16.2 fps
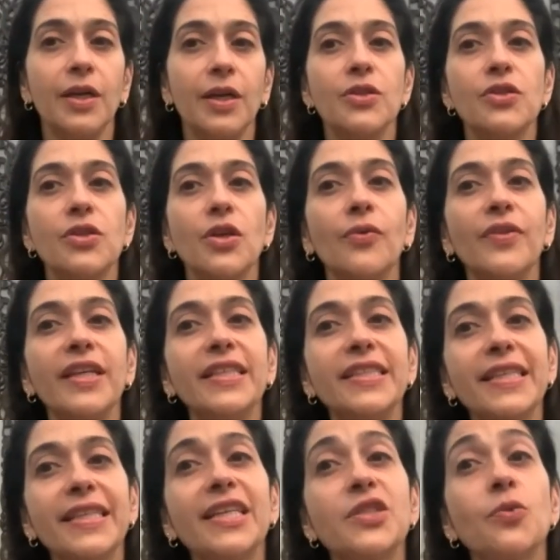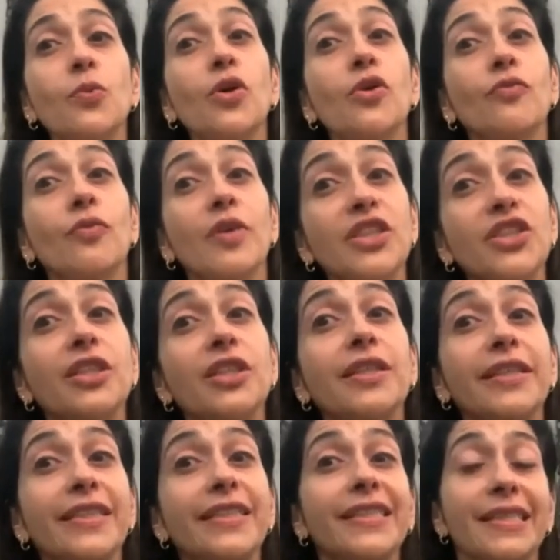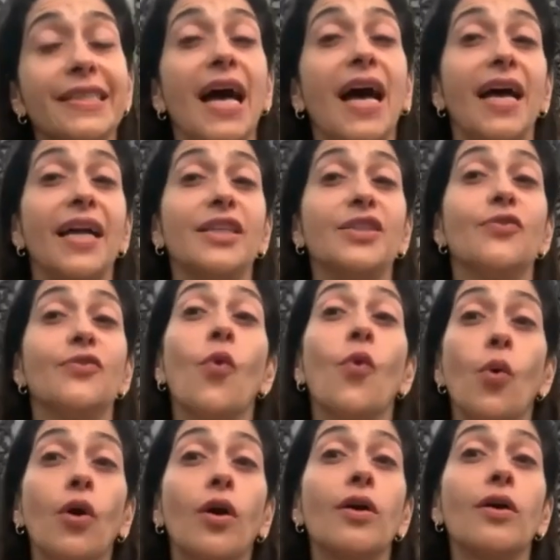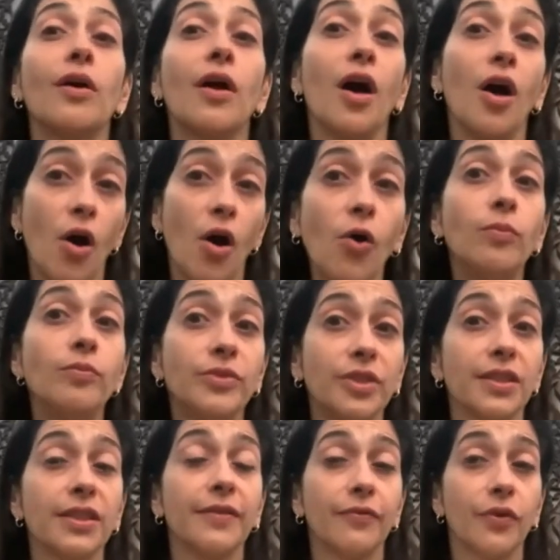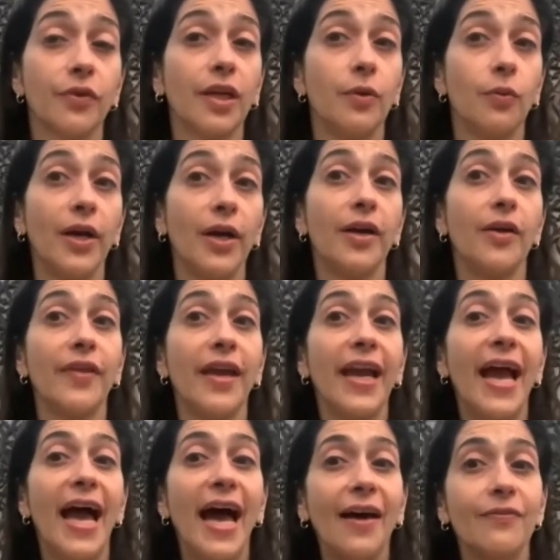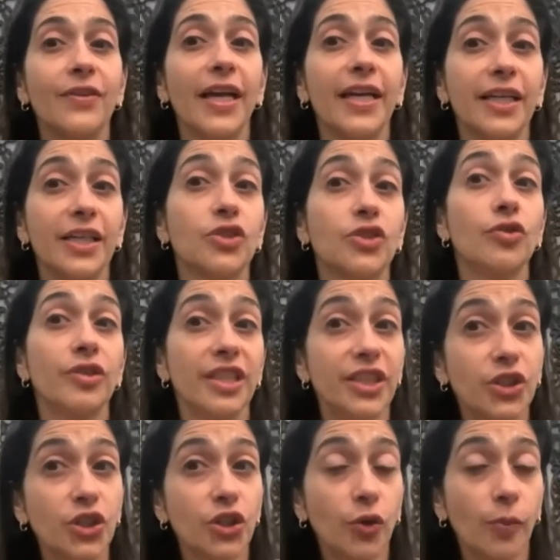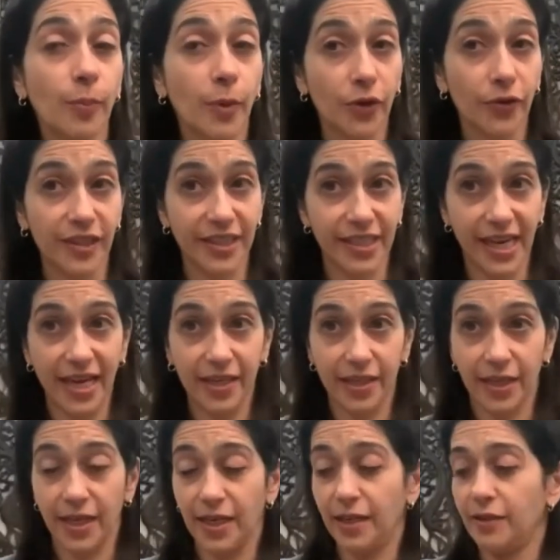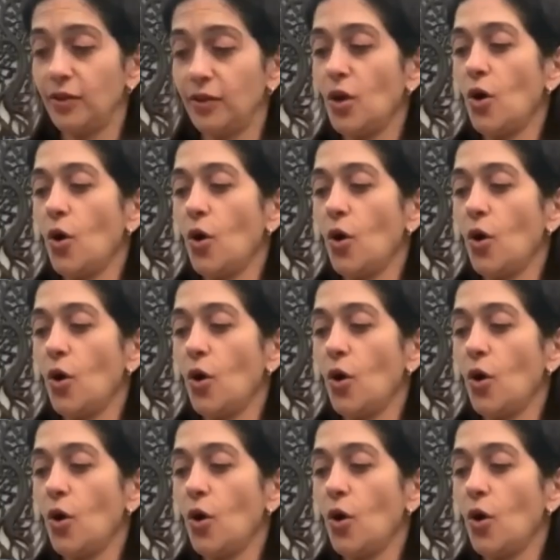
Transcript: So these kits were originally designed for a home delivery where they have like a traditional birth attendant